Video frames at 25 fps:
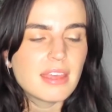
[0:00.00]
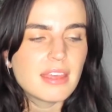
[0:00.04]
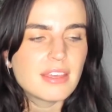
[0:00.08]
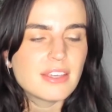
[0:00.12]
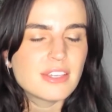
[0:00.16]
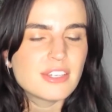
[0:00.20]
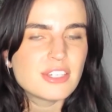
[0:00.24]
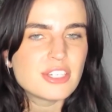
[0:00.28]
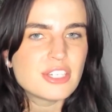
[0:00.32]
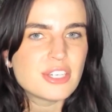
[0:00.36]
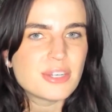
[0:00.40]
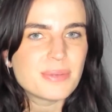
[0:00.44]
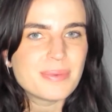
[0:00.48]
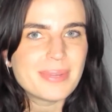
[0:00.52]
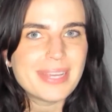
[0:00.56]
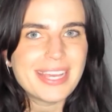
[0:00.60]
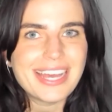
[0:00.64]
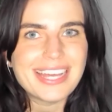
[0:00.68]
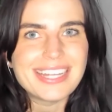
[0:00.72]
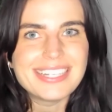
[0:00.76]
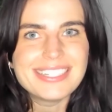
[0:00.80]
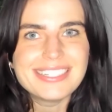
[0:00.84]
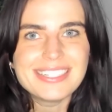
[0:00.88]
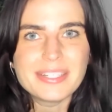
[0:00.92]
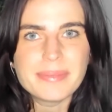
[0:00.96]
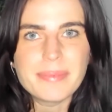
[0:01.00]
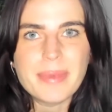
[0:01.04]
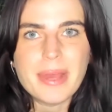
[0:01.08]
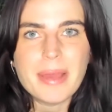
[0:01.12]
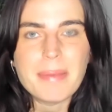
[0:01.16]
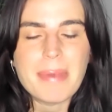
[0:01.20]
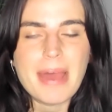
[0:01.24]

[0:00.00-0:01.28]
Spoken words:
Should we get into my